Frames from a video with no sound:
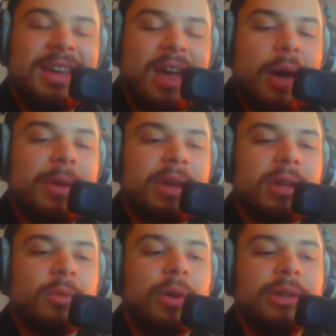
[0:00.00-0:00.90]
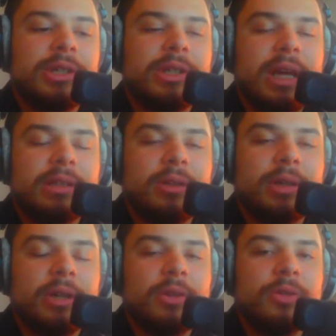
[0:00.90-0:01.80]
One just has to
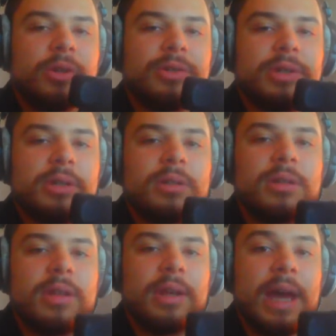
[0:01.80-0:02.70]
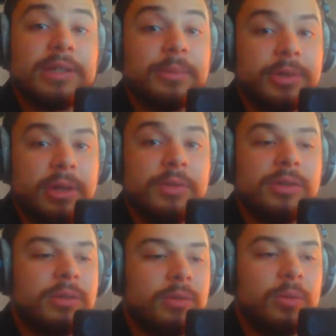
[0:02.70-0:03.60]
look at New Jersey and then ask
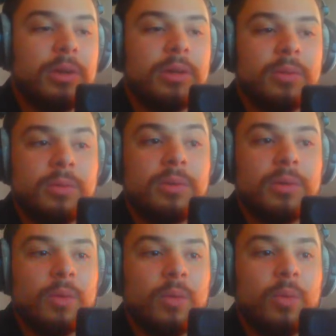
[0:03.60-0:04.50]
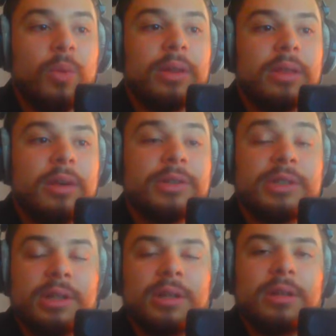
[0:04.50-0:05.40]
themselves what they'll
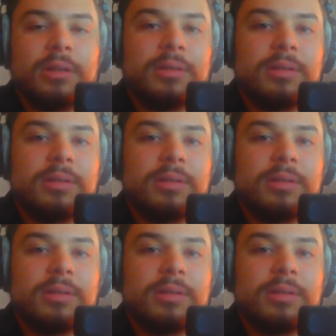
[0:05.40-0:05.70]
see